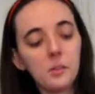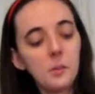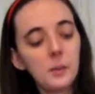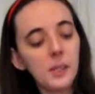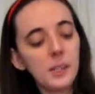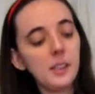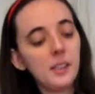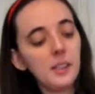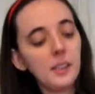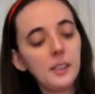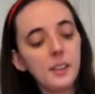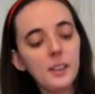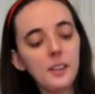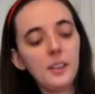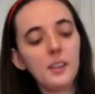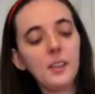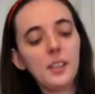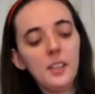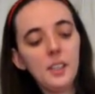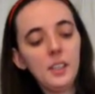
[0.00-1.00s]
quickly,
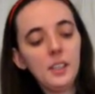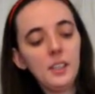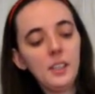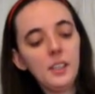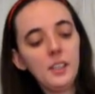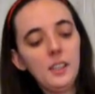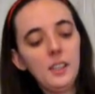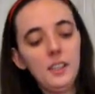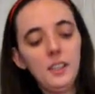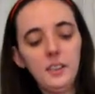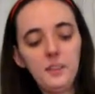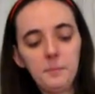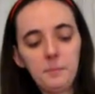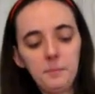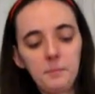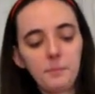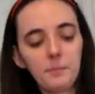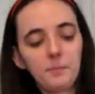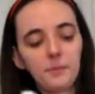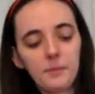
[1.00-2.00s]

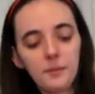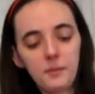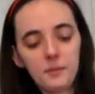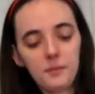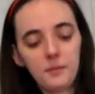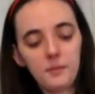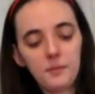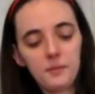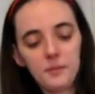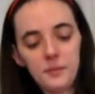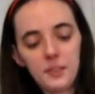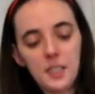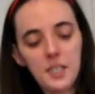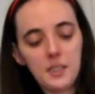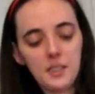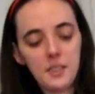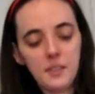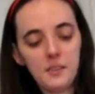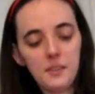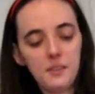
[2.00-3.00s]

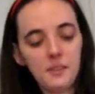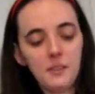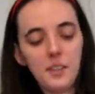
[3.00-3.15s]
because it